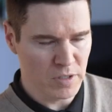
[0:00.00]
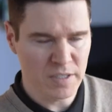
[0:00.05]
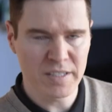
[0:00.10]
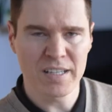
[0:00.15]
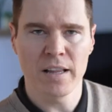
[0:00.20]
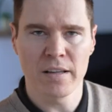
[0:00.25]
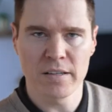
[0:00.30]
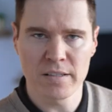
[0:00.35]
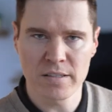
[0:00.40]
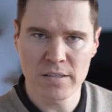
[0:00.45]

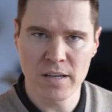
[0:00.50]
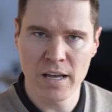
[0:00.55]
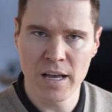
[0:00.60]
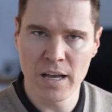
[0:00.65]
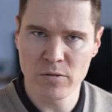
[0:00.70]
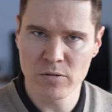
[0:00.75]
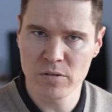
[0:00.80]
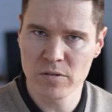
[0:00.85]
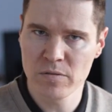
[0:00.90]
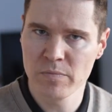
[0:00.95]
sell his
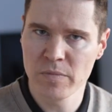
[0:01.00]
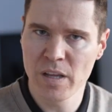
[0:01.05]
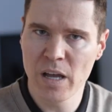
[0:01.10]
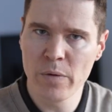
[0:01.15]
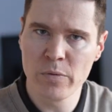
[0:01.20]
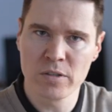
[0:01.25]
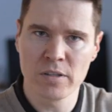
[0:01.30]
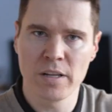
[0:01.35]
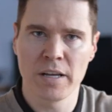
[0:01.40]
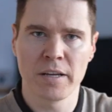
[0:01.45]
house.
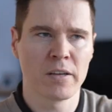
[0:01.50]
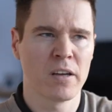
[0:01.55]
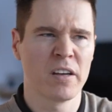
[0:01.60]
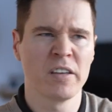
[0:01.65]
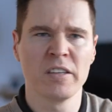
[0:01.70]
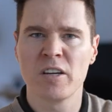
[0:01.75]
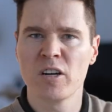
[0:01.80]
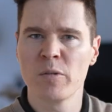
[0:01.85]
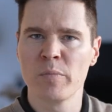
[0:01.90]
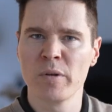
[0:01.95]
That was like
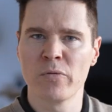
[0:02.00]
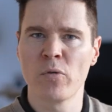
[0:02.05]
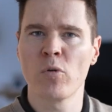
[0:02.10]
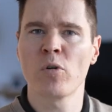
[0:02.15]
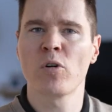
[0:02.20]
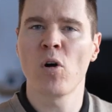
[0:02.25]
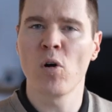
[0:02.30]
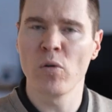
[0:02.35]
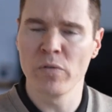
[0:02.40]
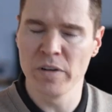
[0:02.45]
a year
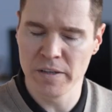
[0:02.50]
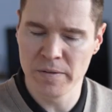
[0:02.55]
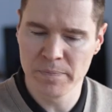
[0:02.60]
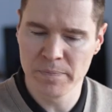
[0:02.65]
before COVID.